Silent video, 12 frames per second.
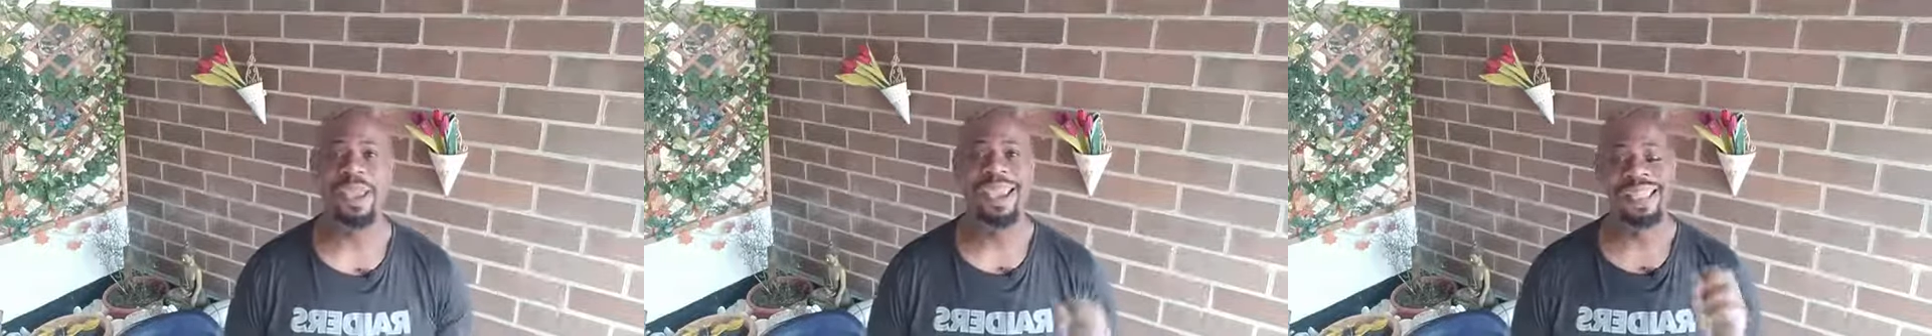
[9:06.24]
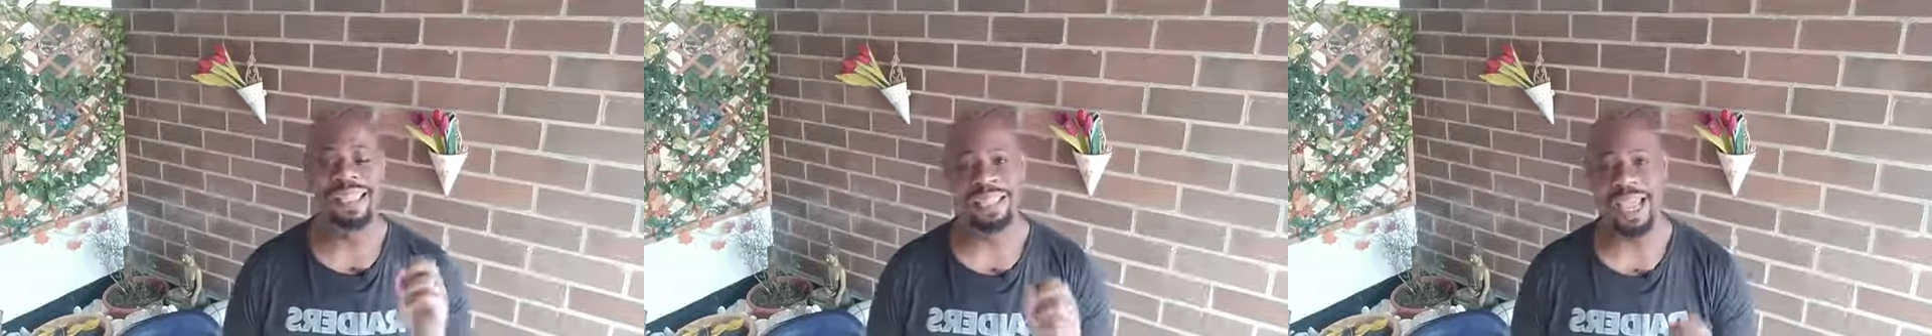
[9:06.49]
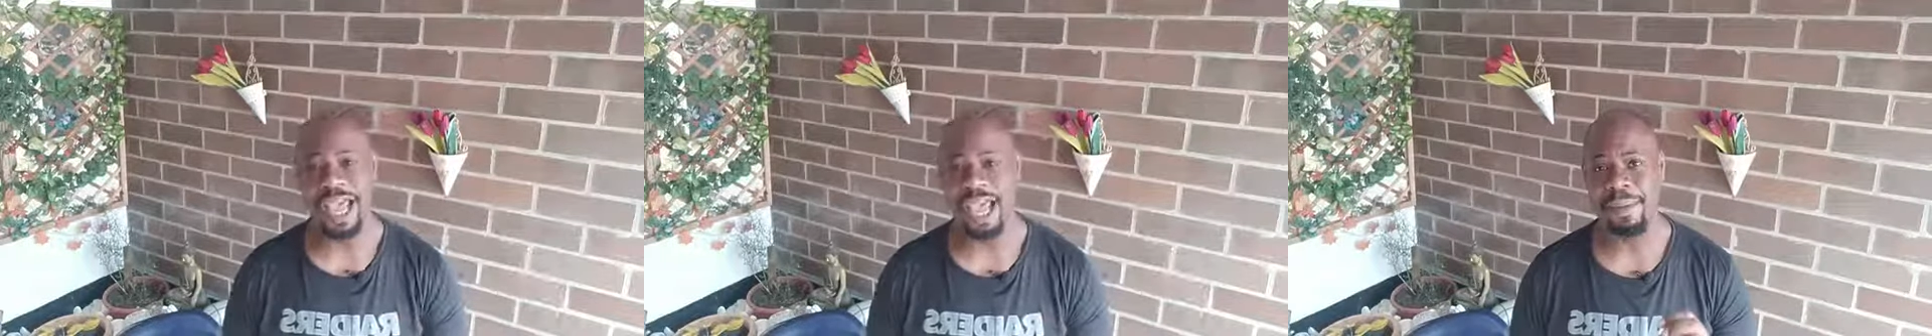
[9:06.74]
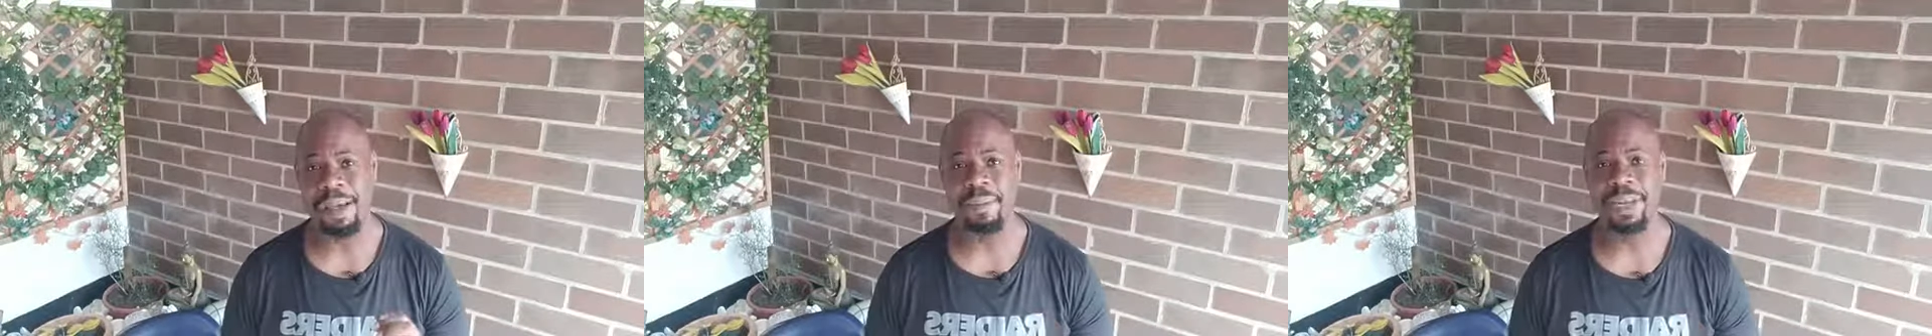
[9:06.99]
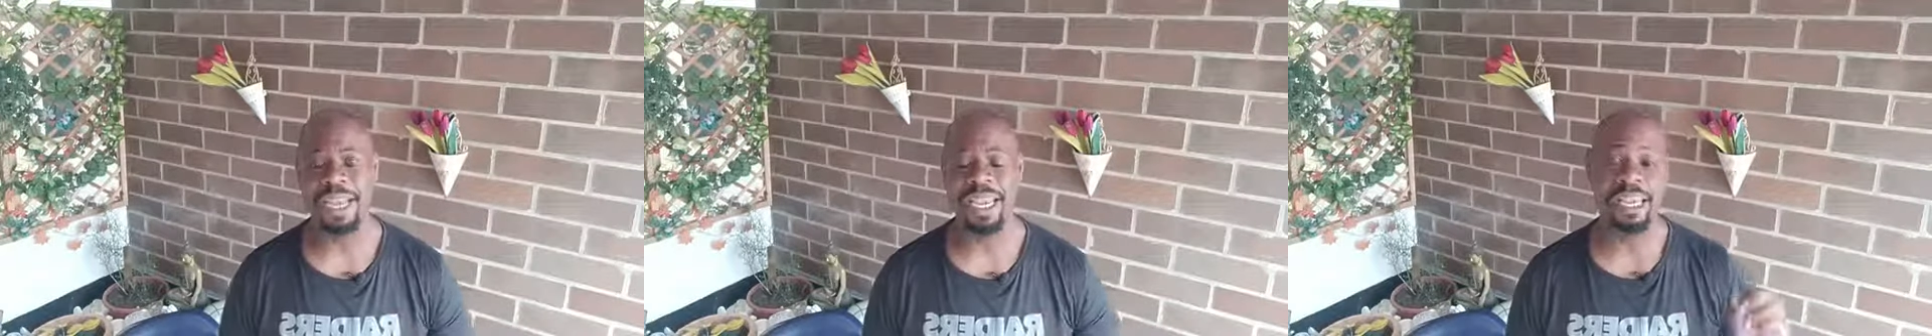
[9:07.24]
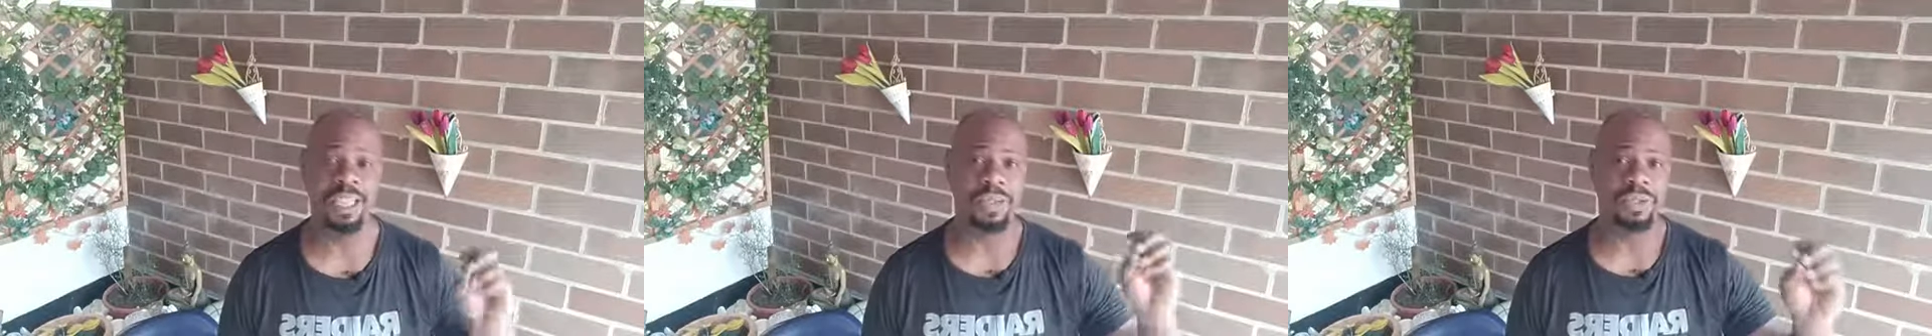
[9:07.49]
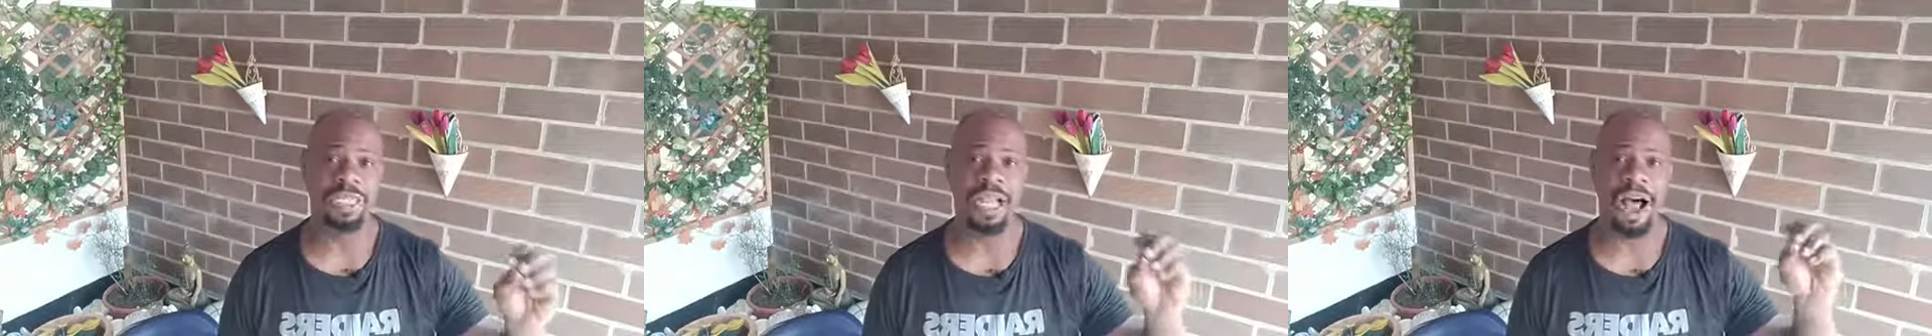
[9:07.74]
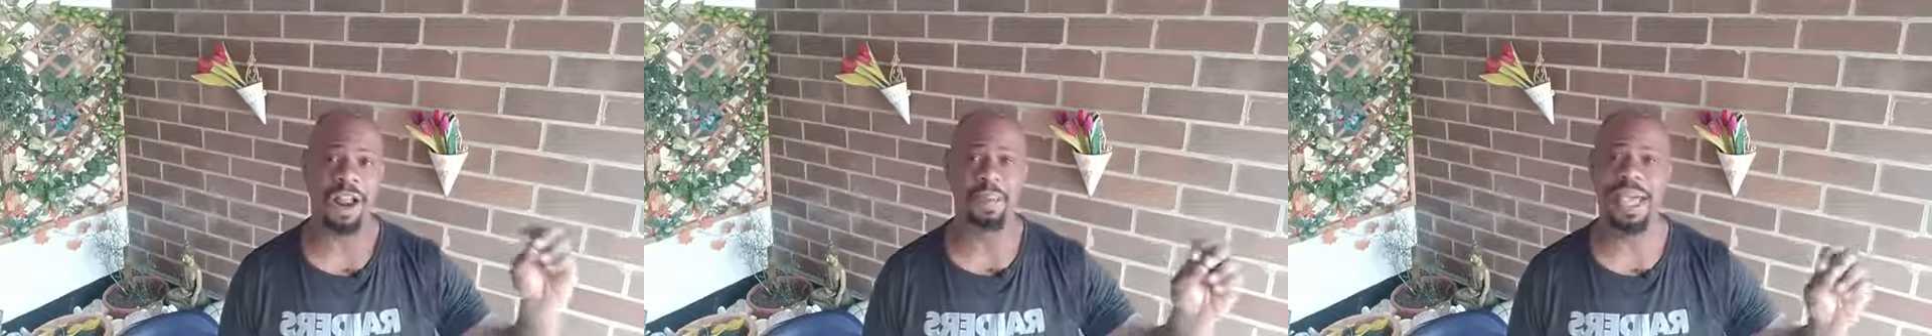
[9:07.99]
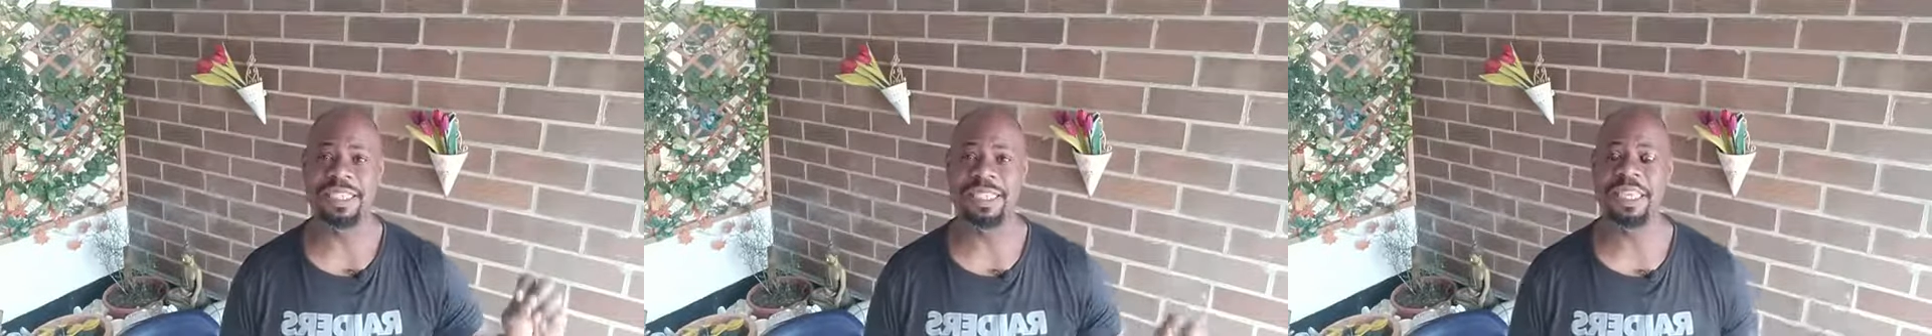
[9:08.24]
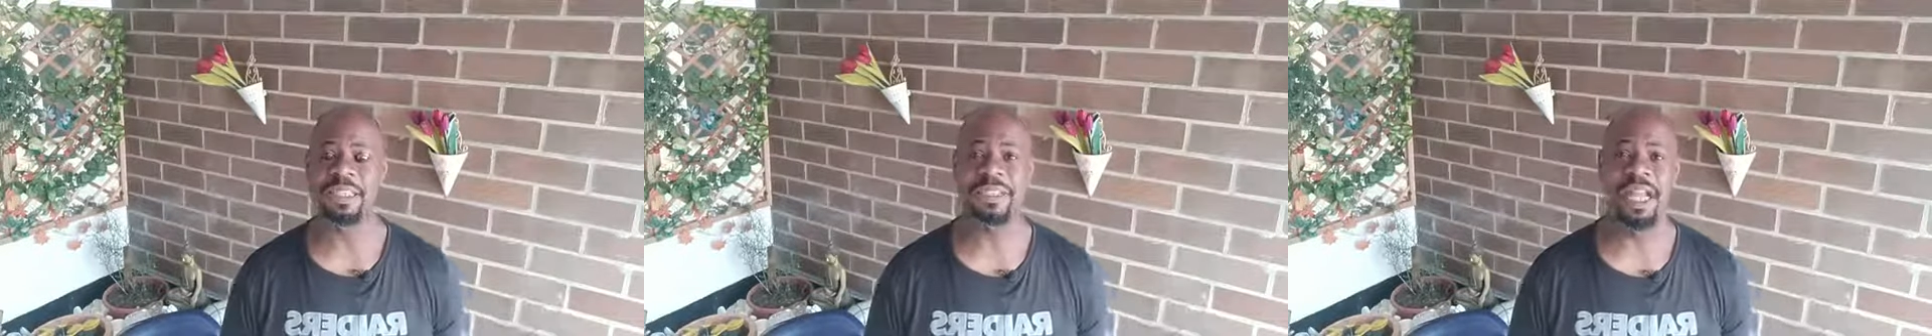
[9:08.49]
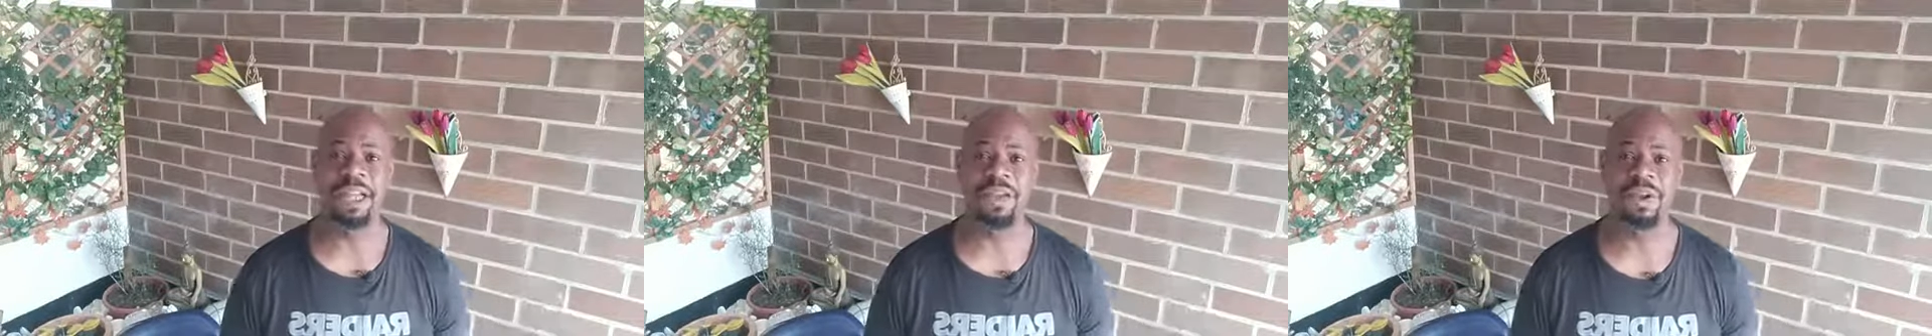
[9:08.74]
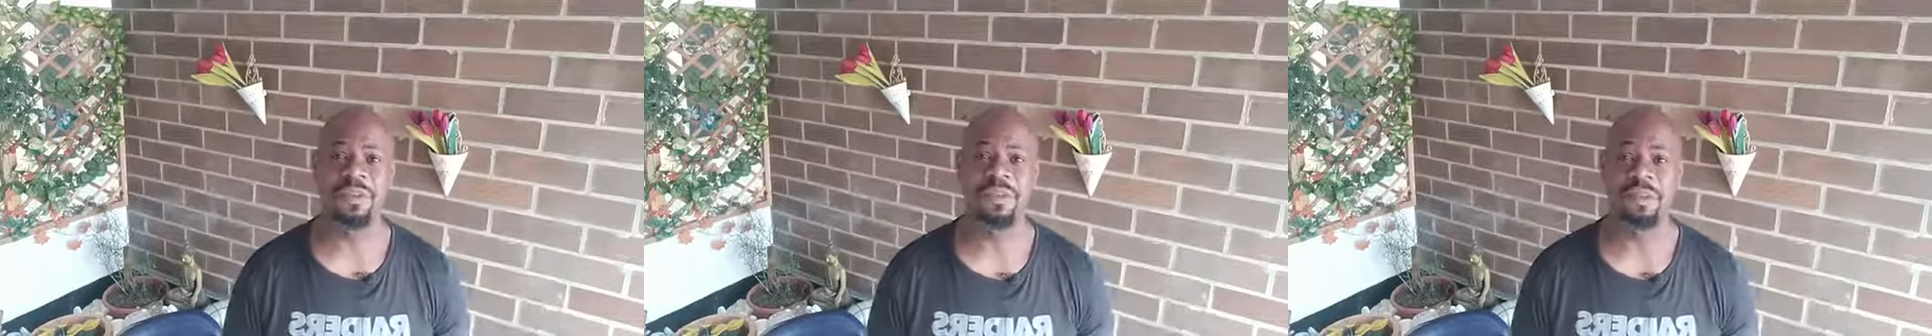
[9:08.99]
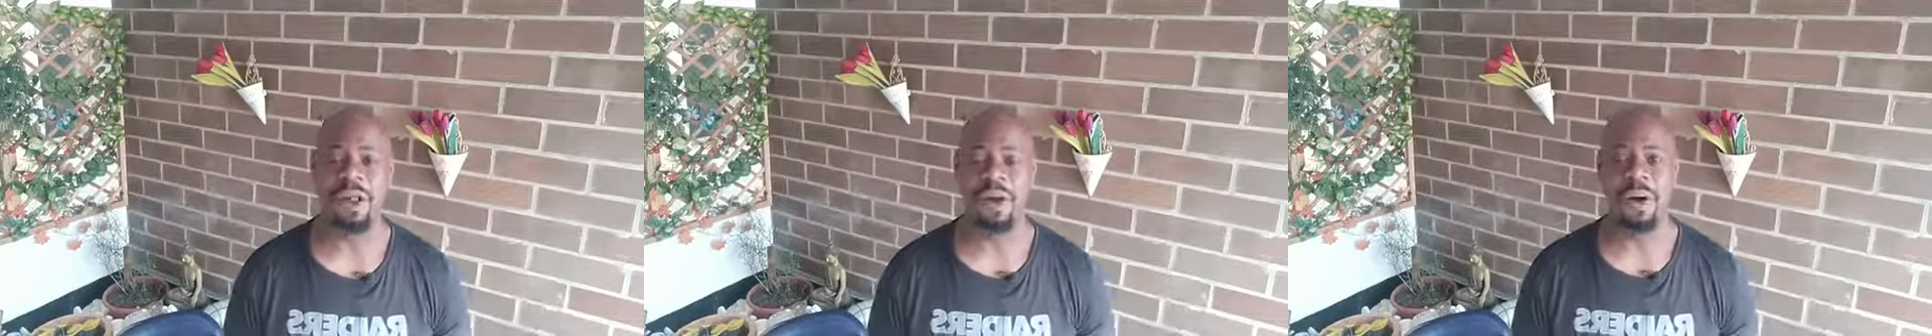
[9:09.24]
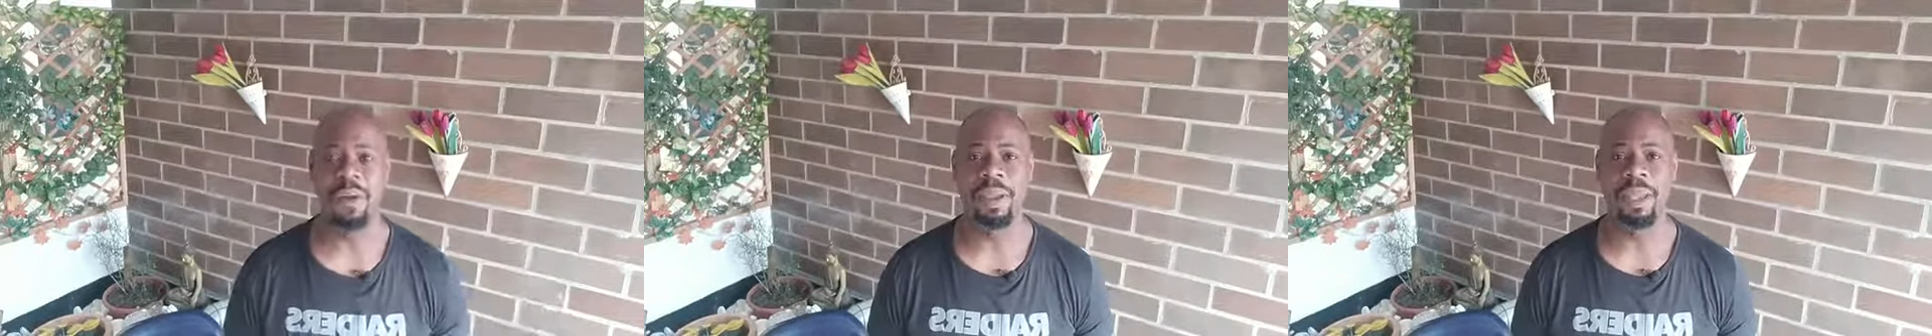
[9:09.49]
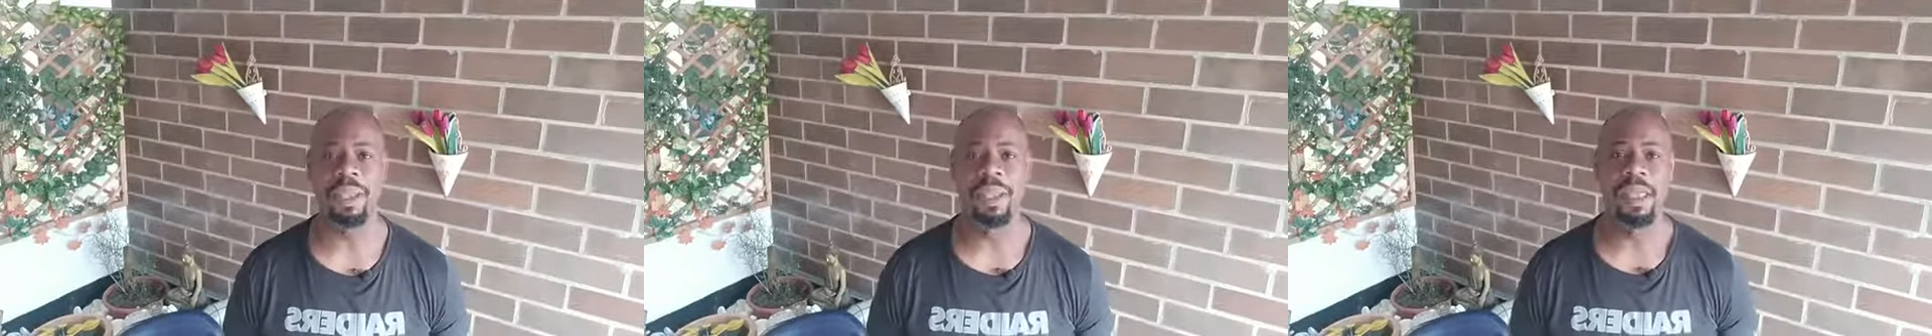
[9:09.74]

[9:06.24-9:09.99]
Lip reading: the time I put in using all of my skills that I learned from the Army,